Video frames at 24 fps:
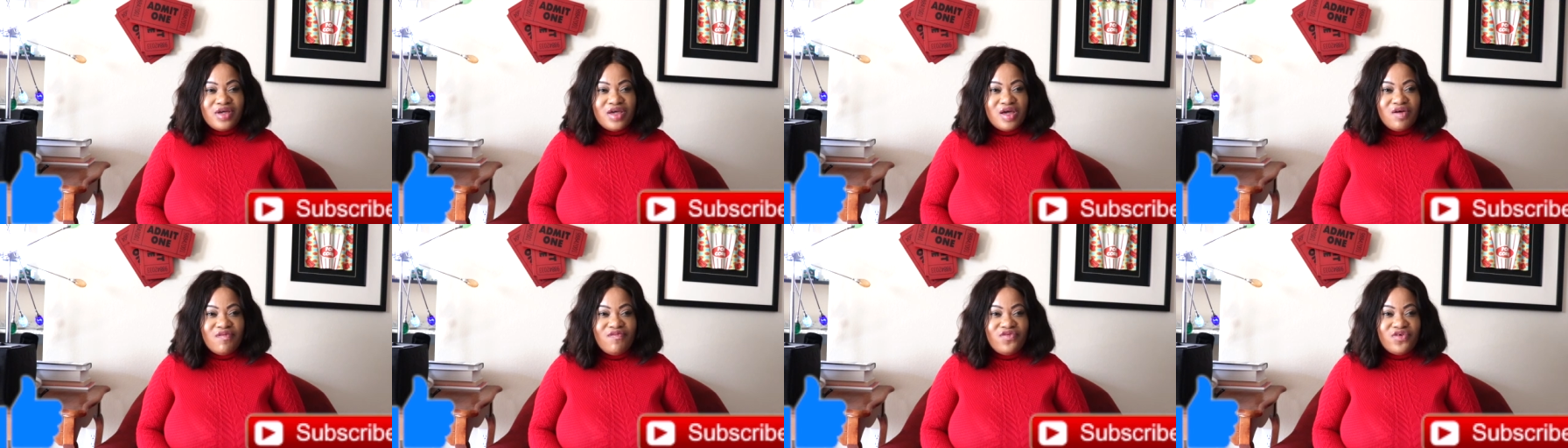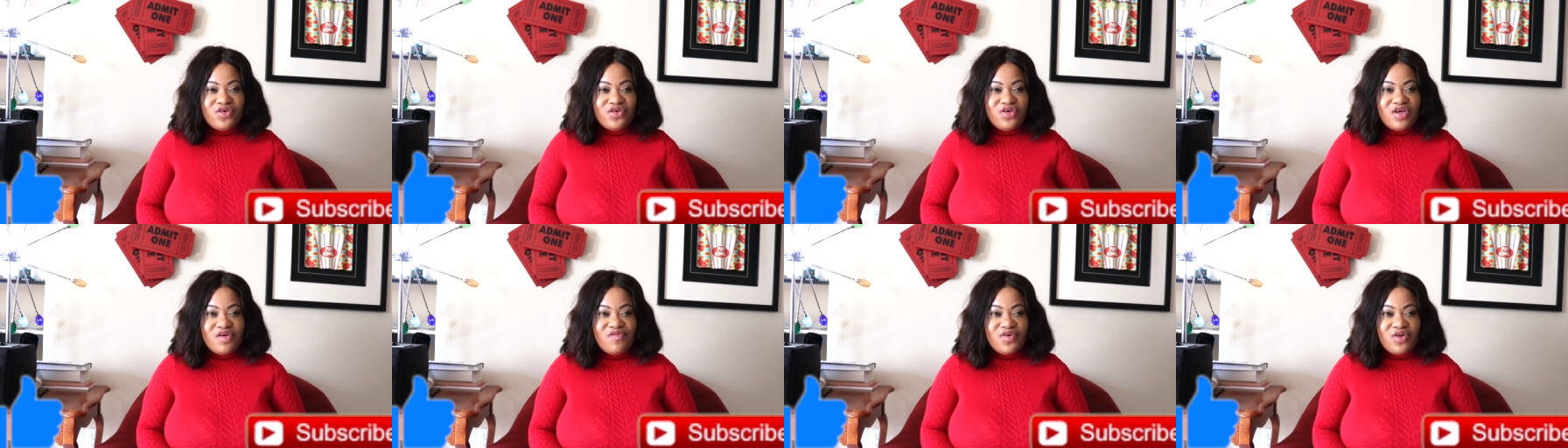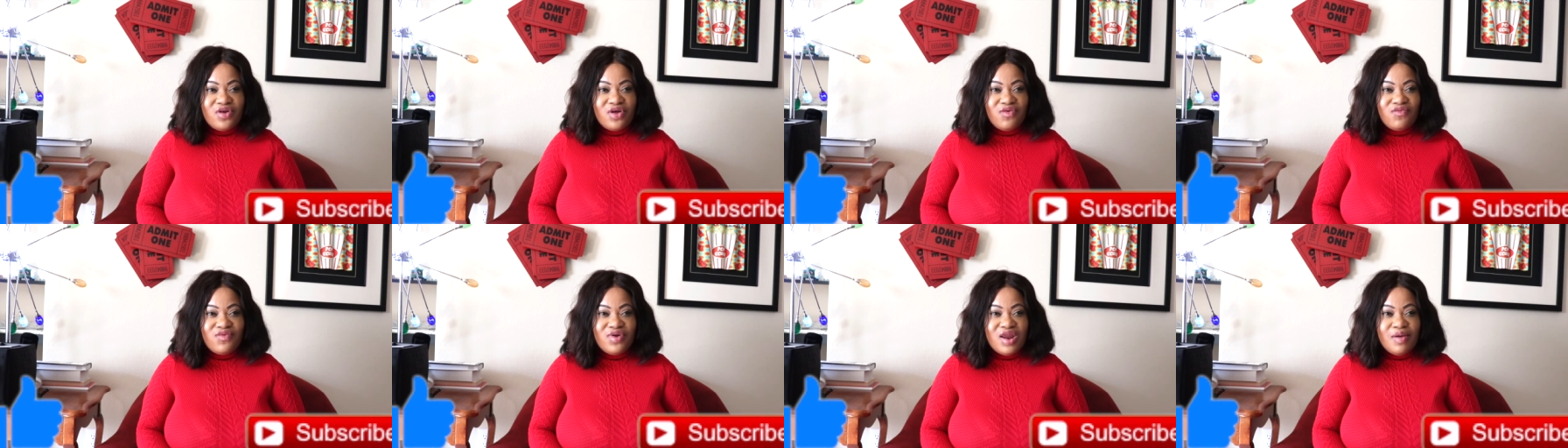if you're
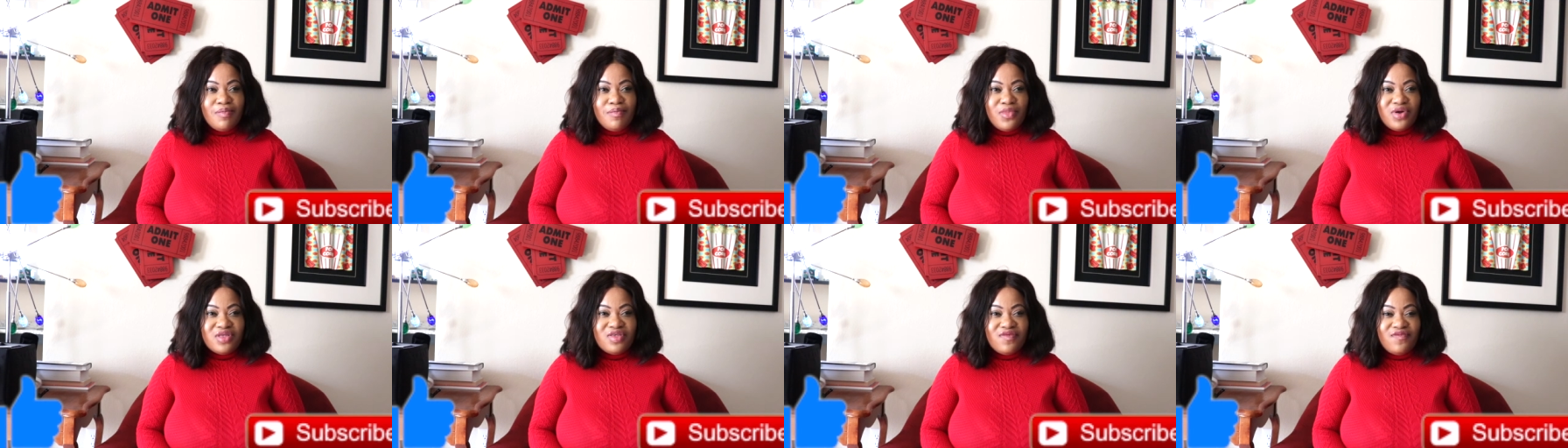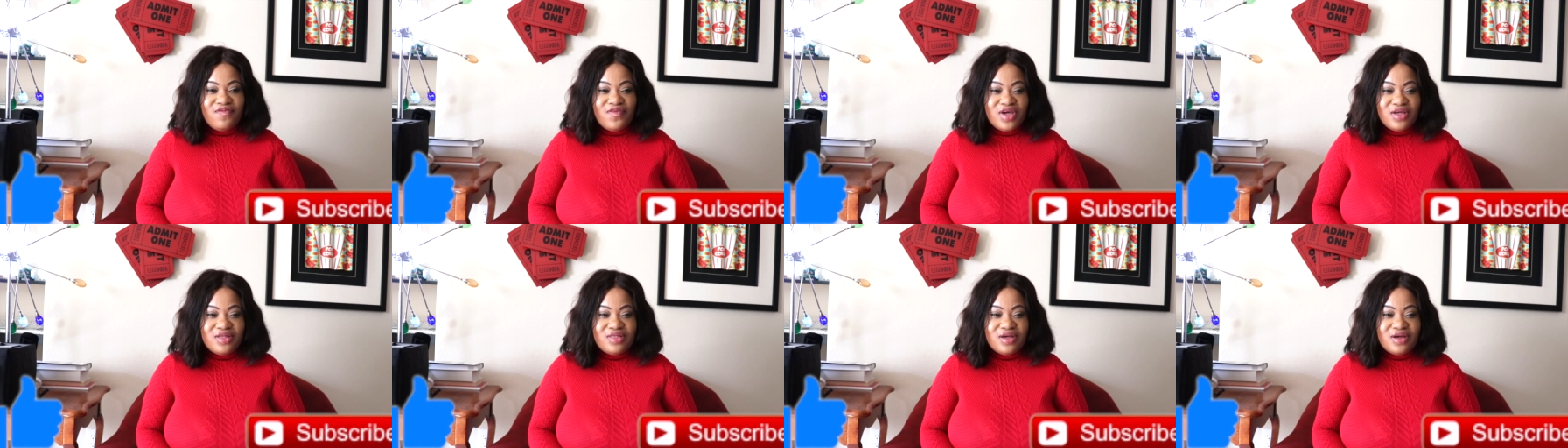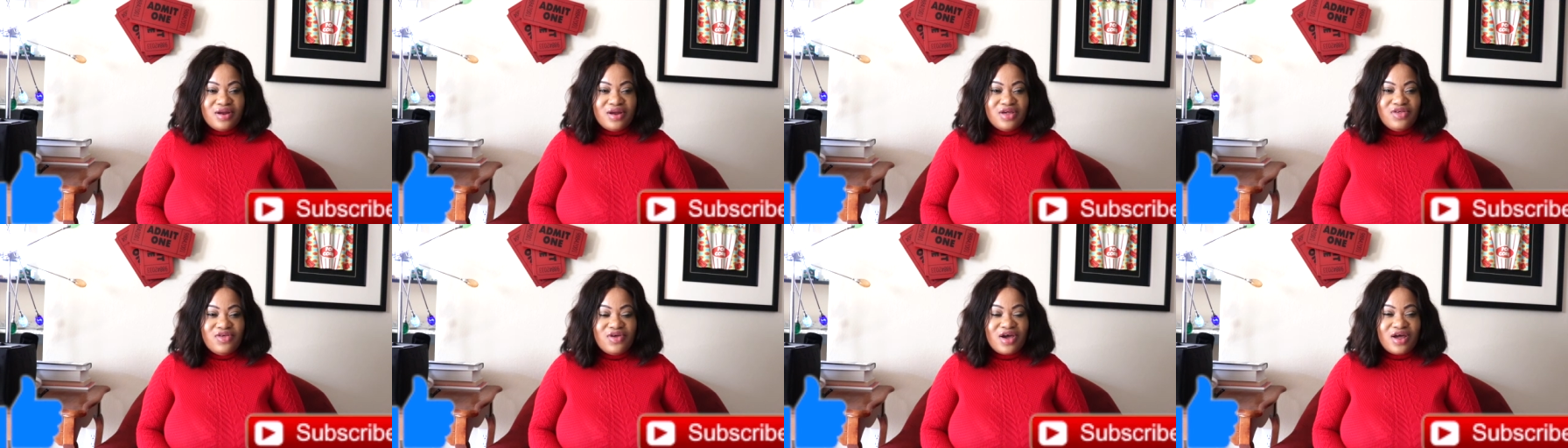not really motivated
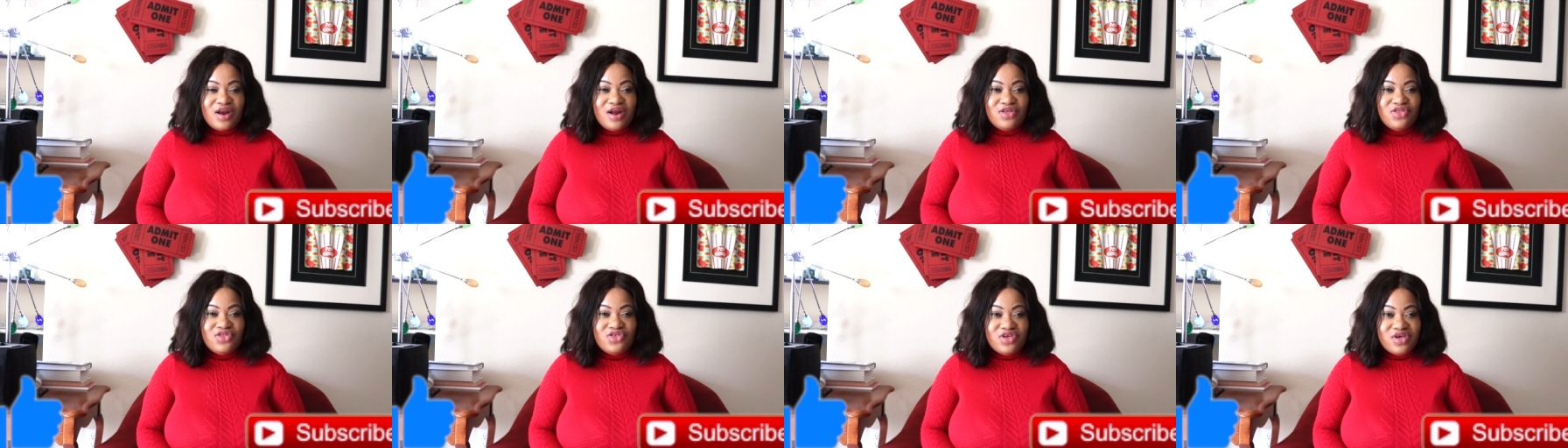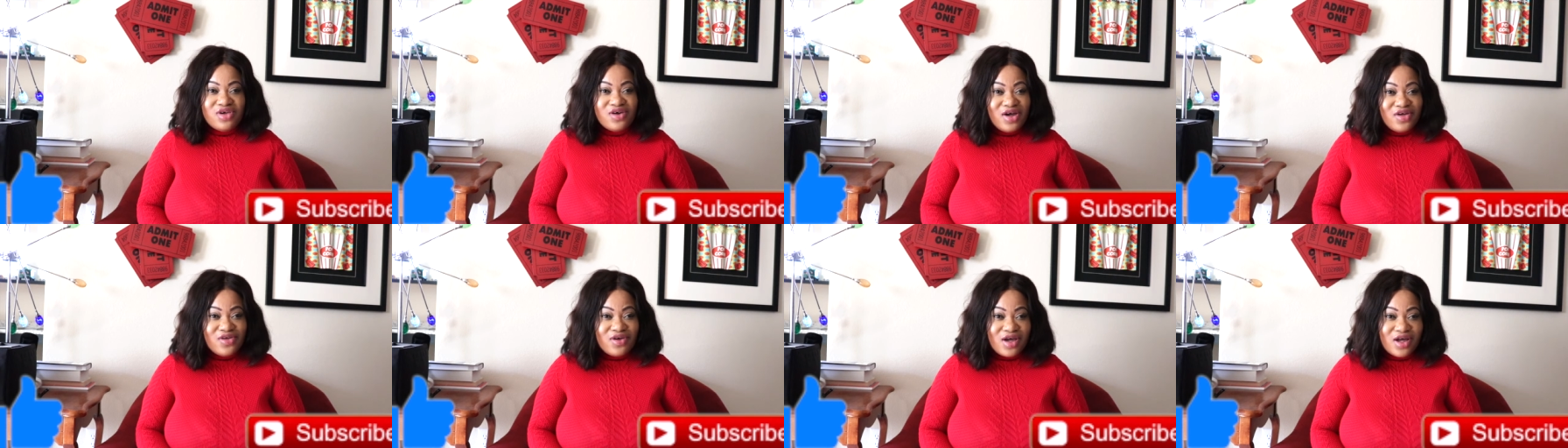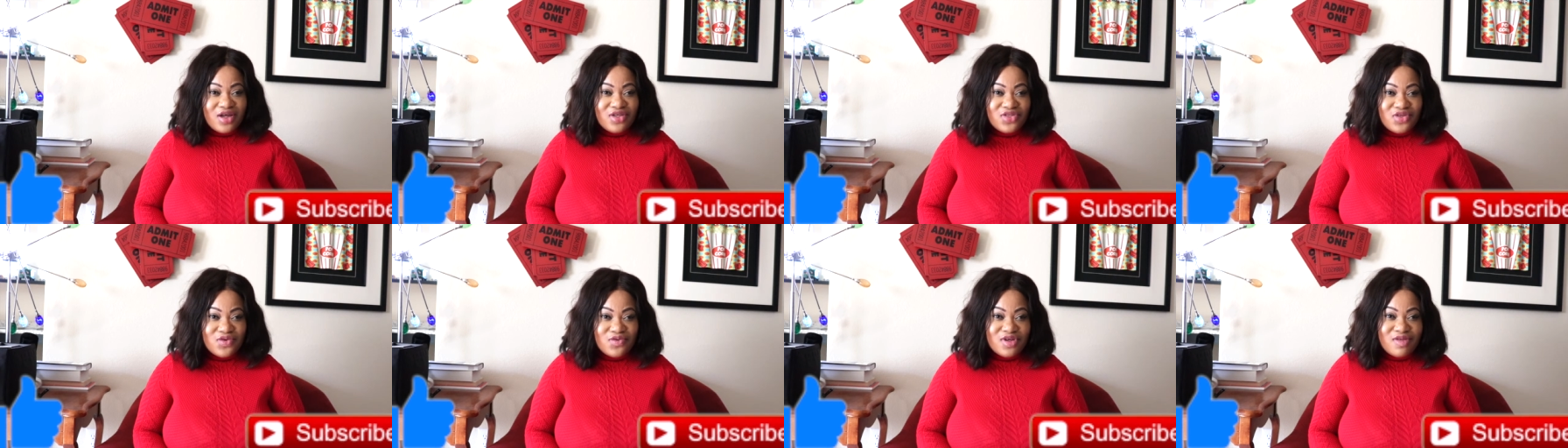and you
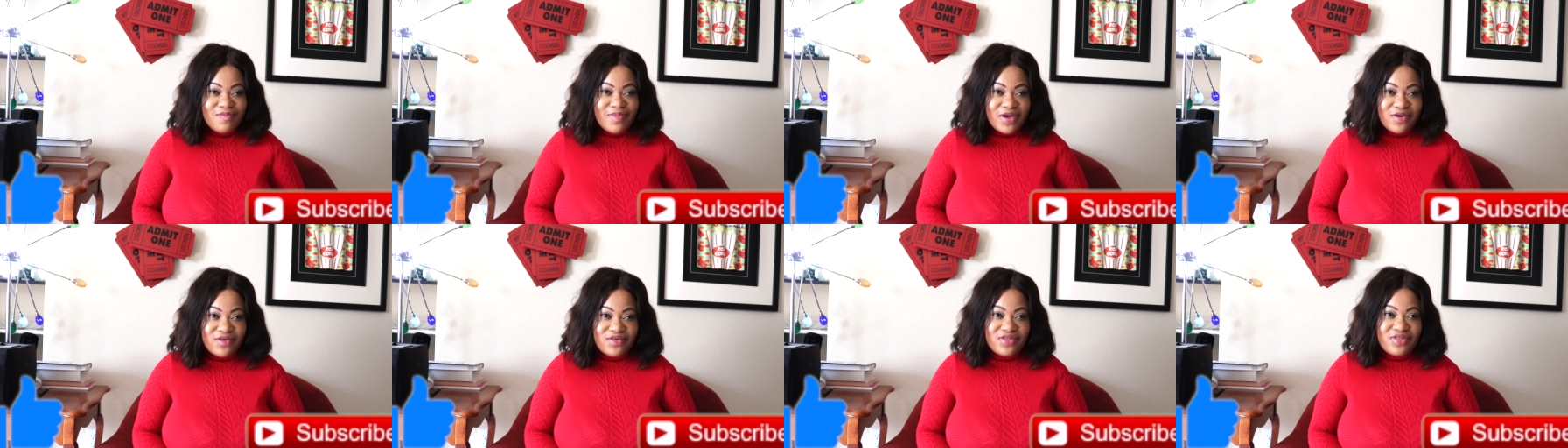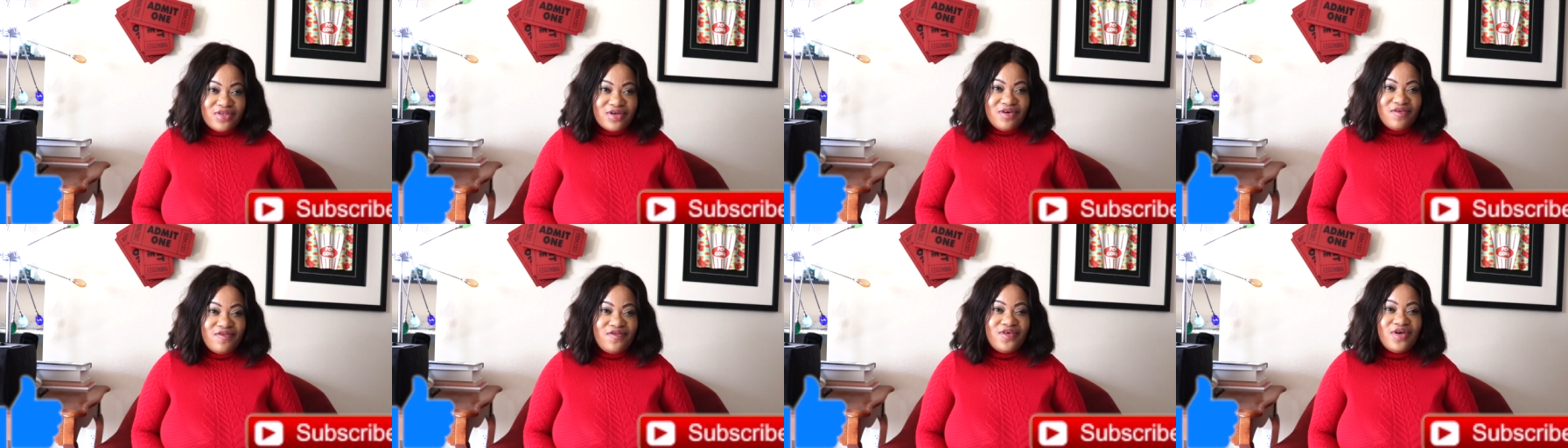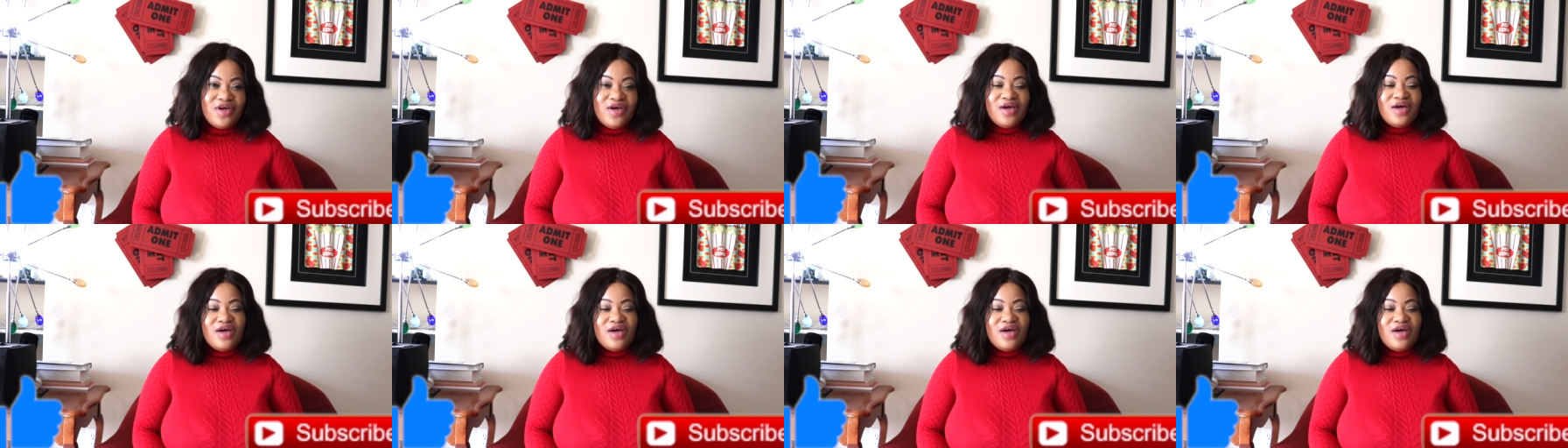can't do it by yourself,